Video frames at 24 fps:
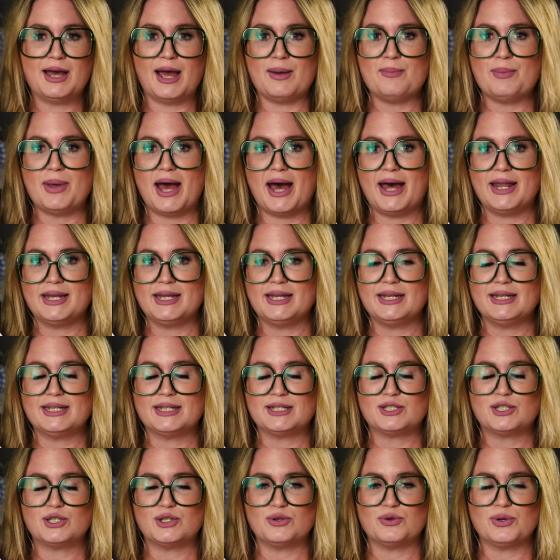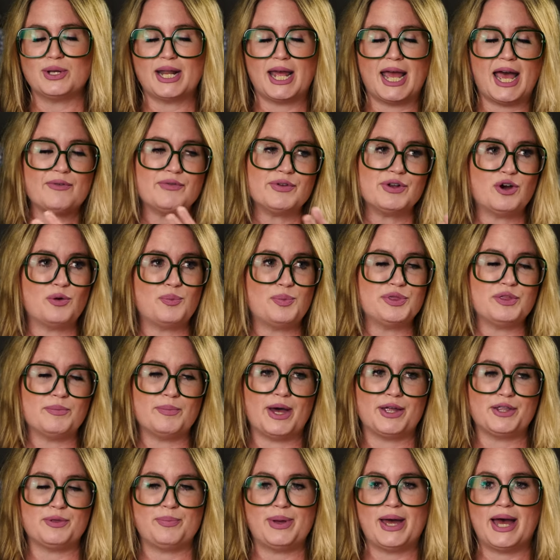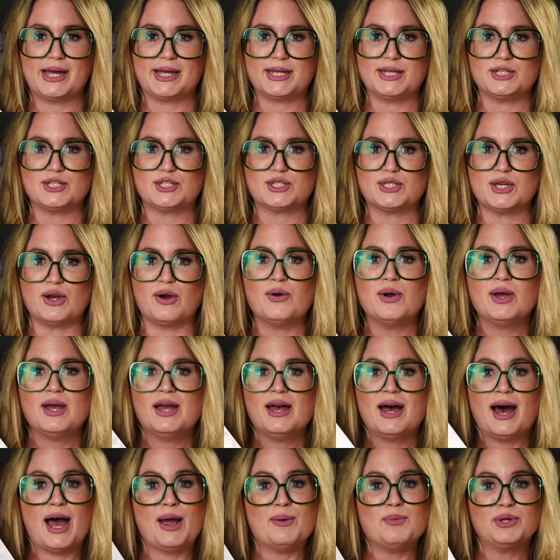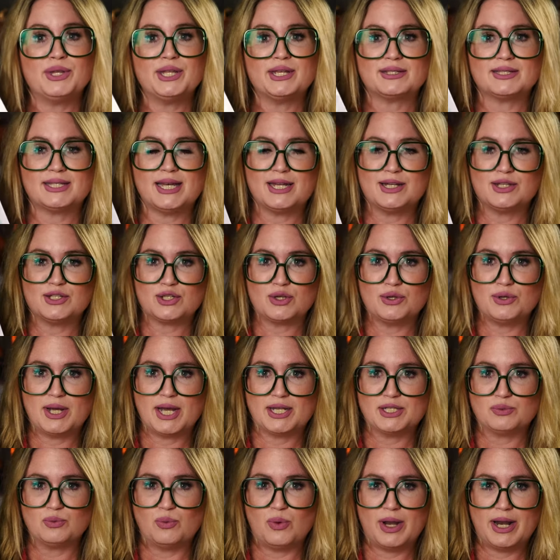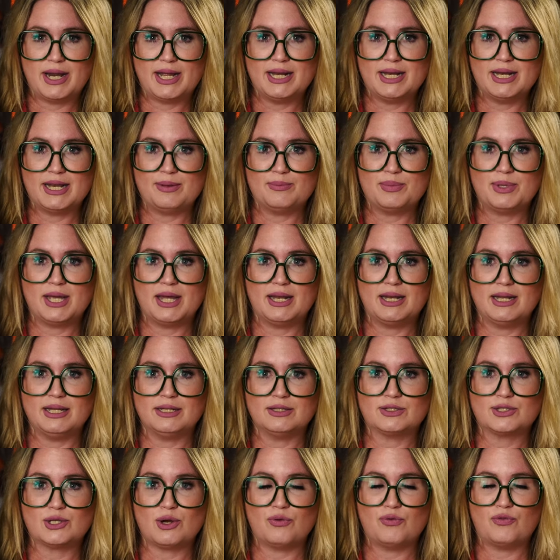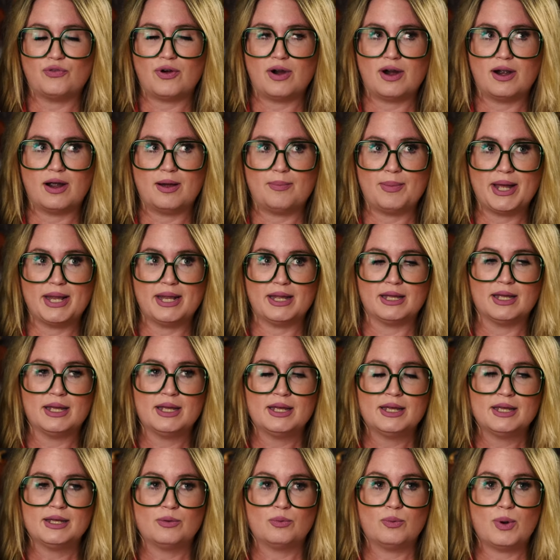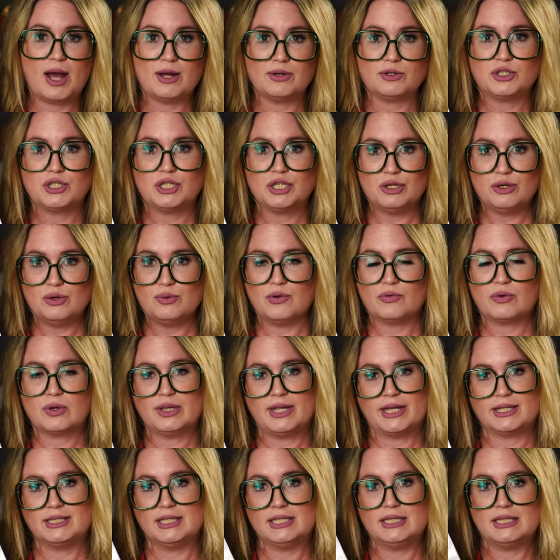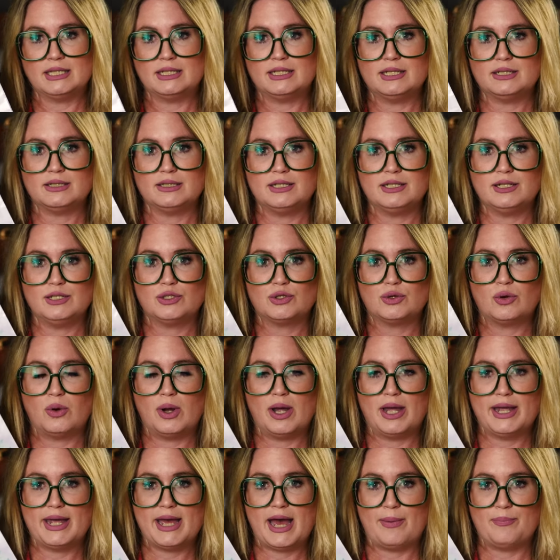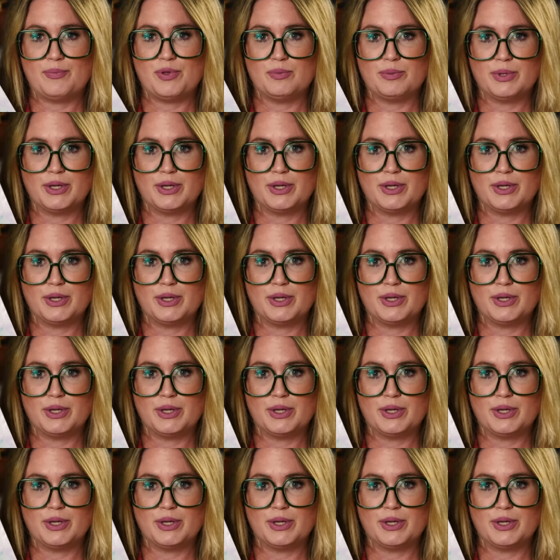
I'm adding to and I haven't opened them out of the package. So I'm really excited to show you guys what I ended up getting so far on my round two of collecting the Disney toy Happy